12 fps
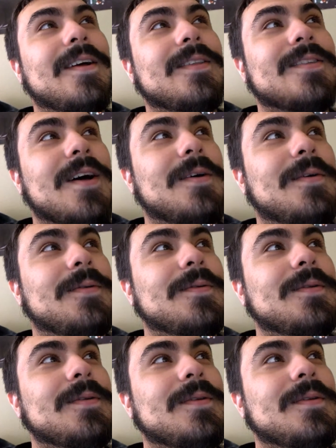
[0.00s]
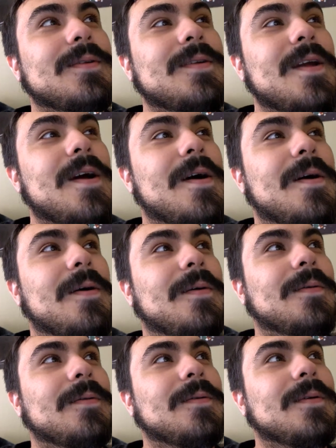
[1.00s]
don't
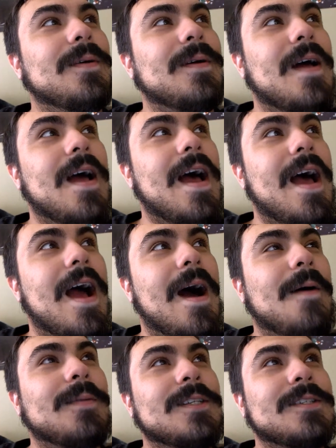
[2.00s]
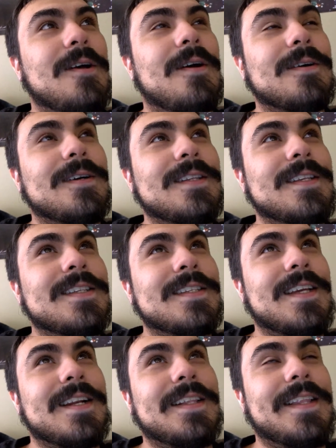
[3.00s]
know how much longer this is
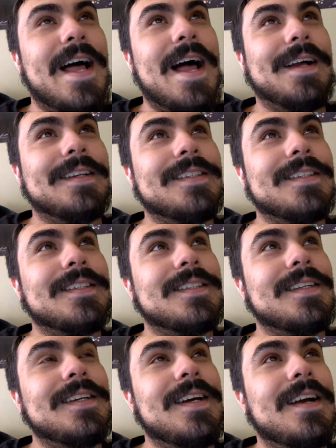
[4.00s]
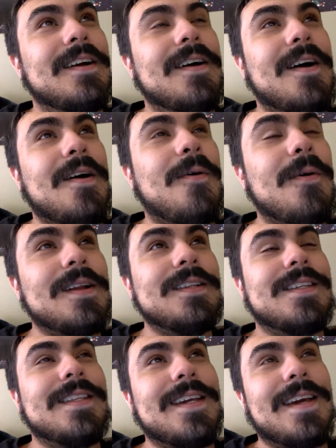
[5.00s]
gonna last. According
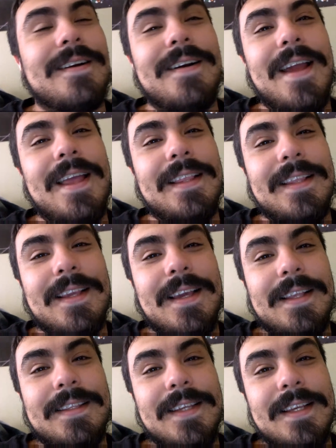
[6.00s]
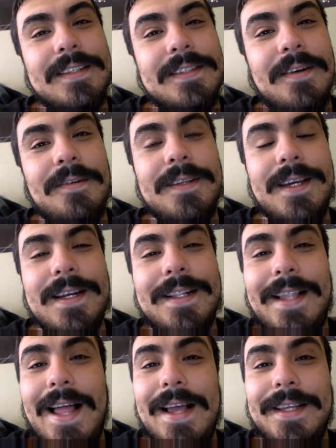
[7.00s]
to the internet, it says it's only gonna
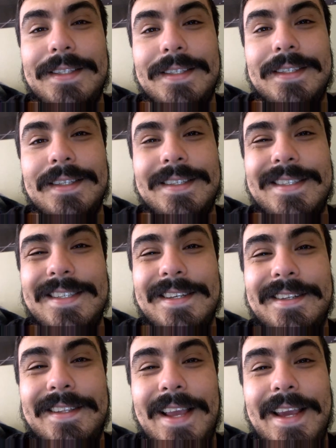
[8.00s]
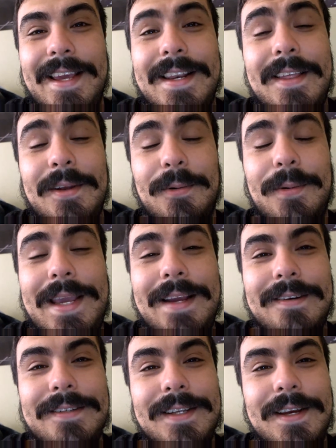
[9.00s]
last until like another
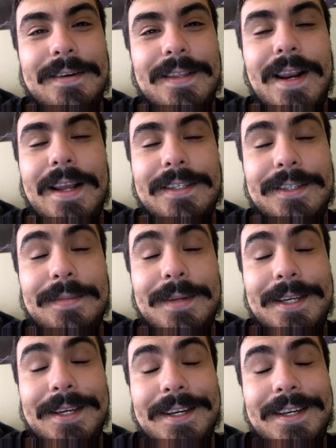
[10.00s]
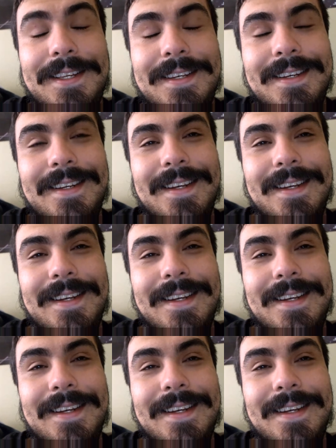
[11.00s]
week or so, that I should be good.